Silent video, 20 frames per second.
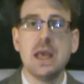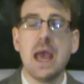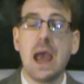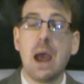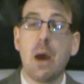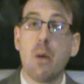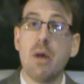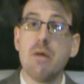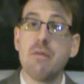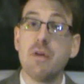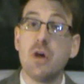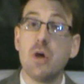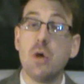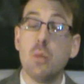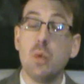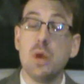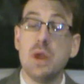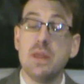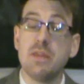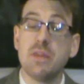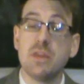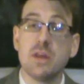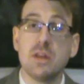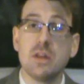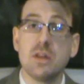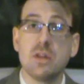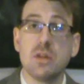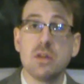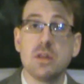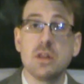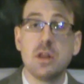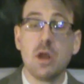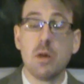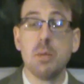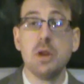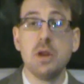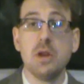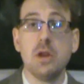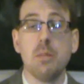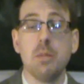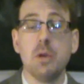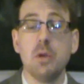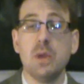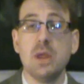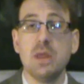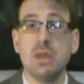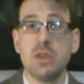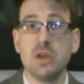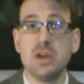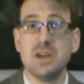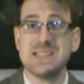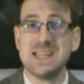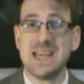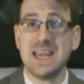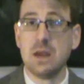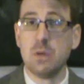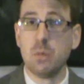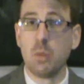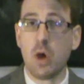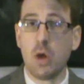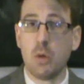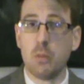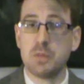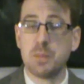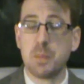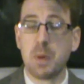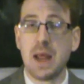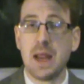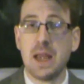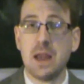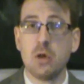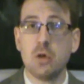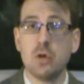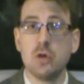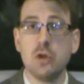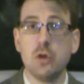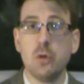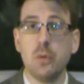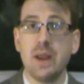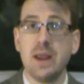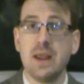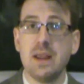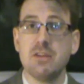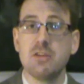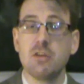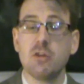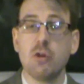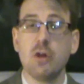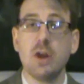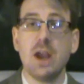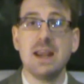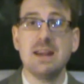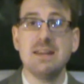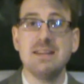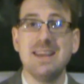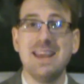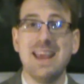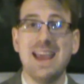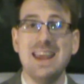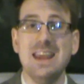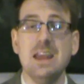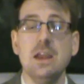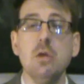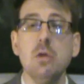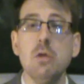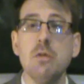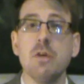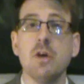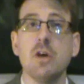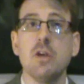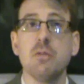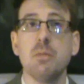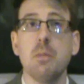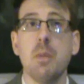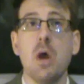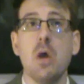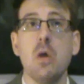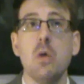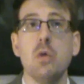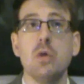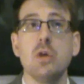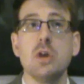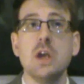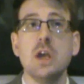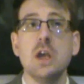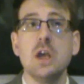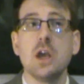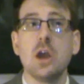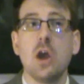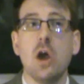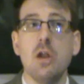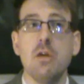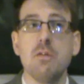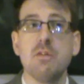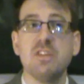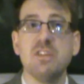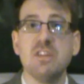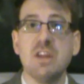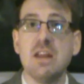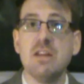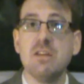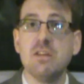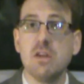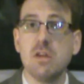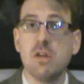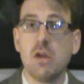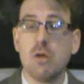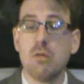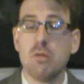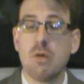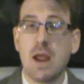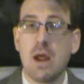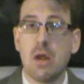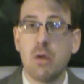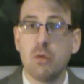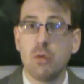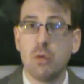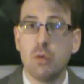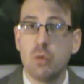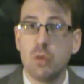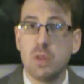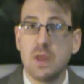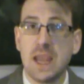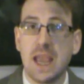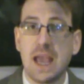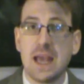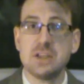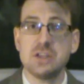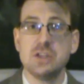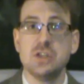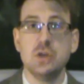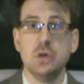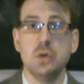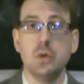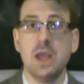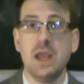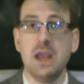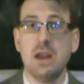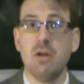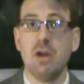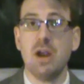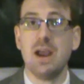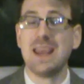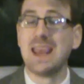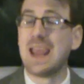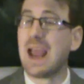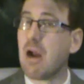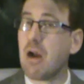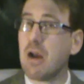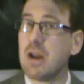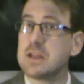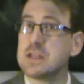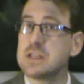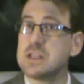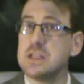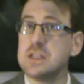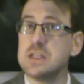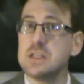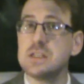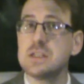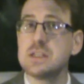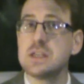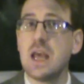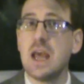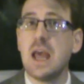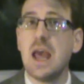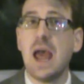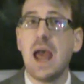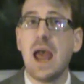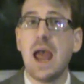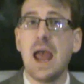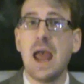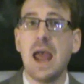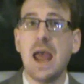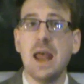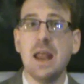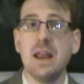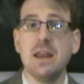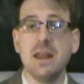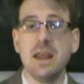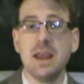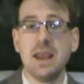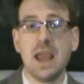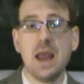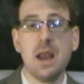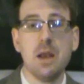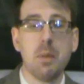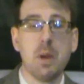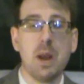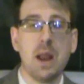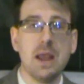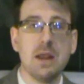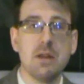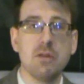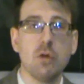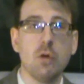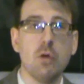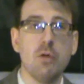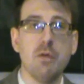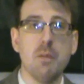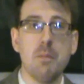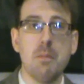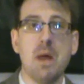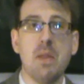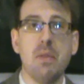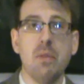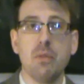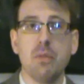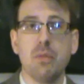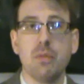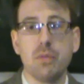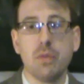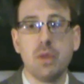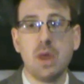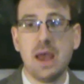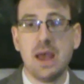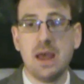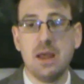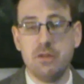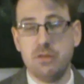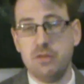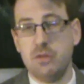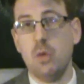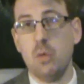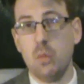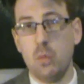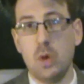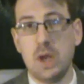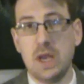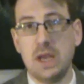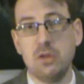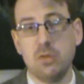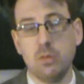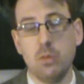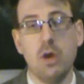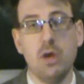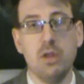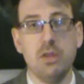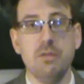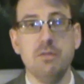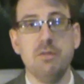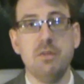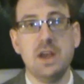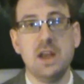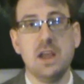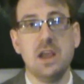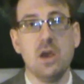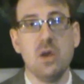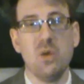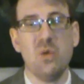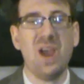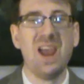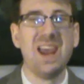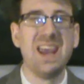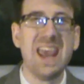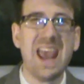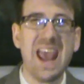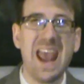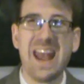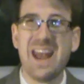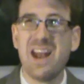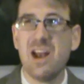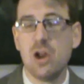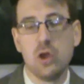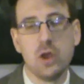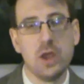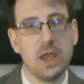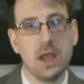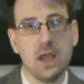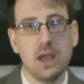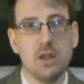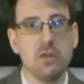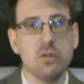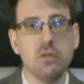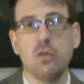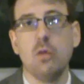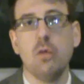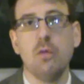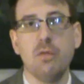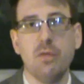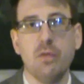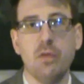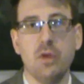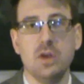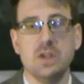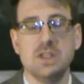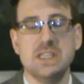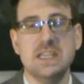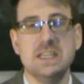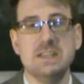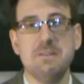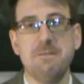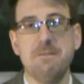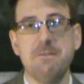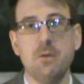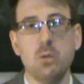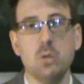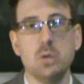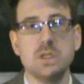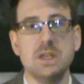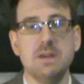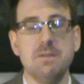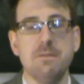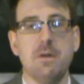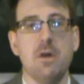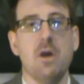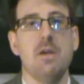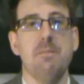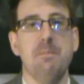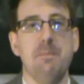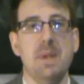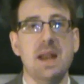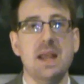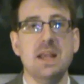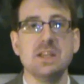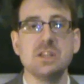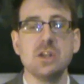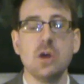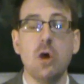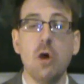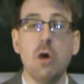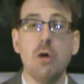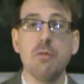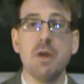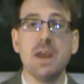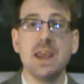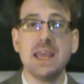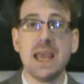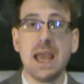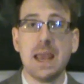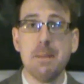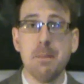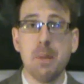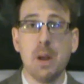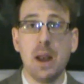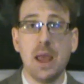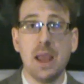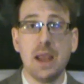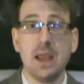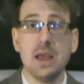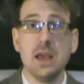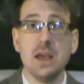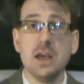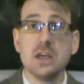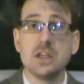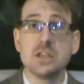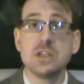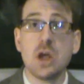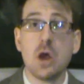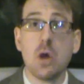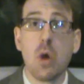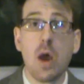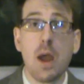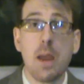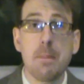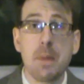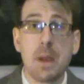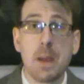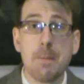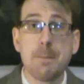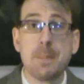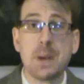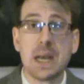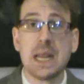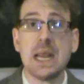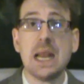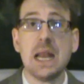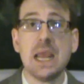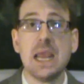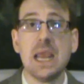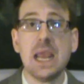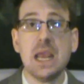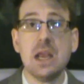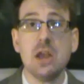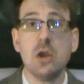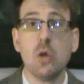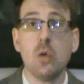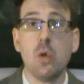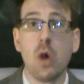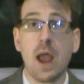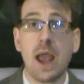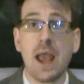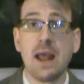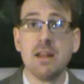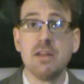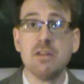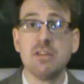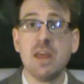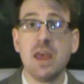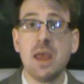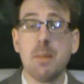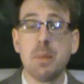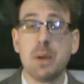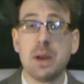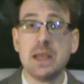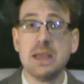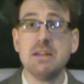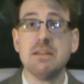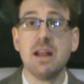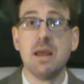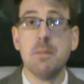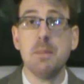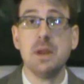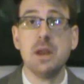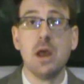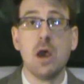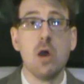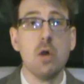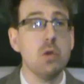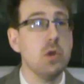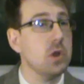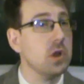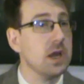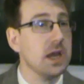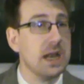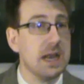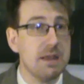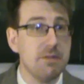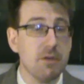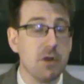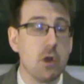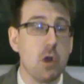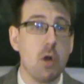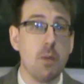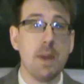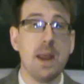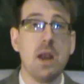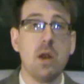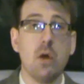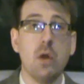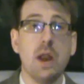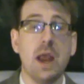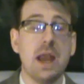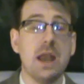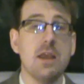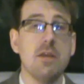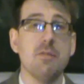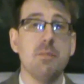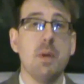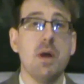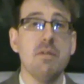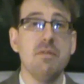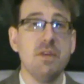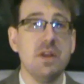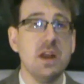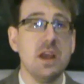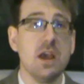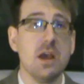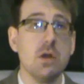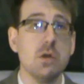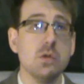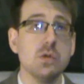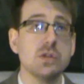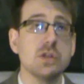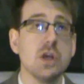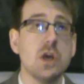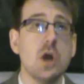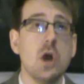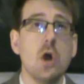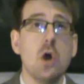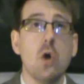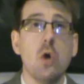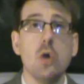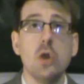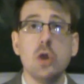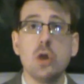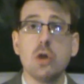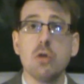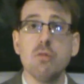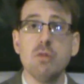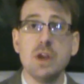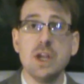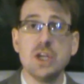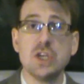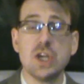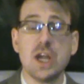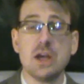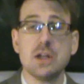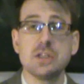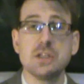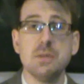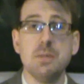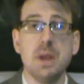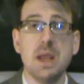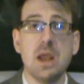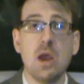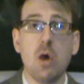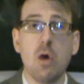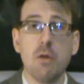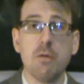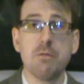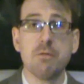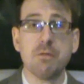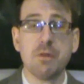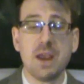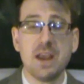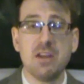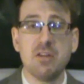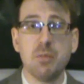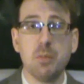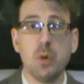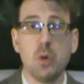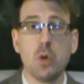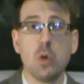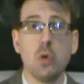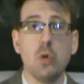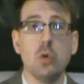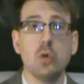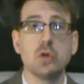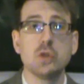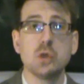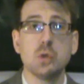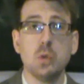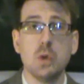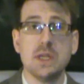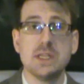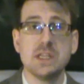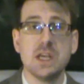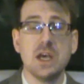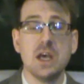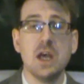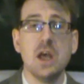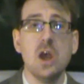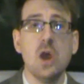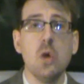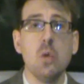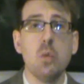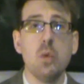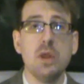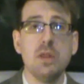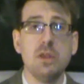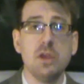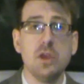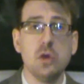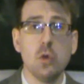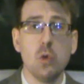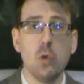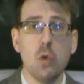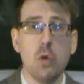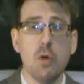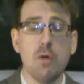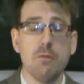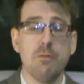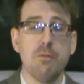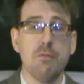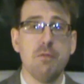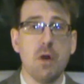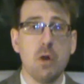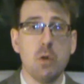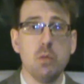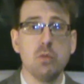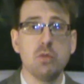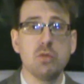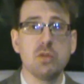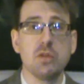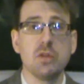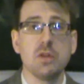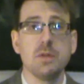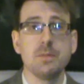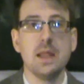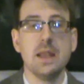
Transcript: However, with W W E thirteen, what I was planning on doing is creating a universe mode kind of centered around all the Attitude Era characters, and again playing sort of a month as a week's worth of video, again looking at sort of thirty to forty-five minutes of gameplay. So I'm completely in your hands there. Please let me know. You can leave a comment on any of my videos, or you can reach out to me on Facebook or Twitter with your vote.